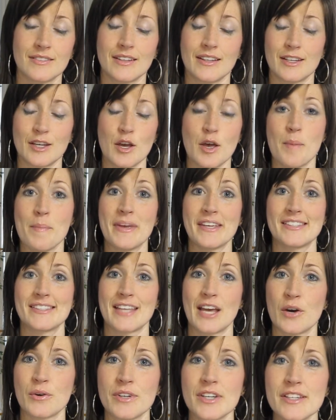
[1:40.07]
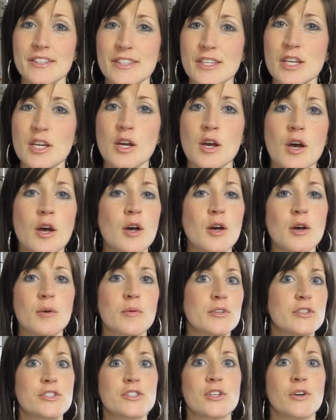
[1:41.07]
Like it may sound easy,
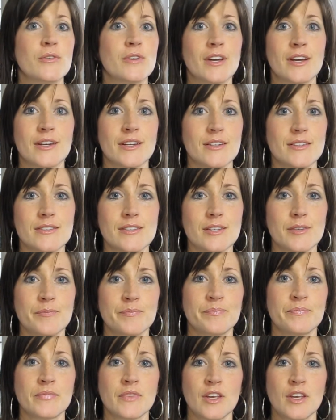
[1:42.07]
so not easy.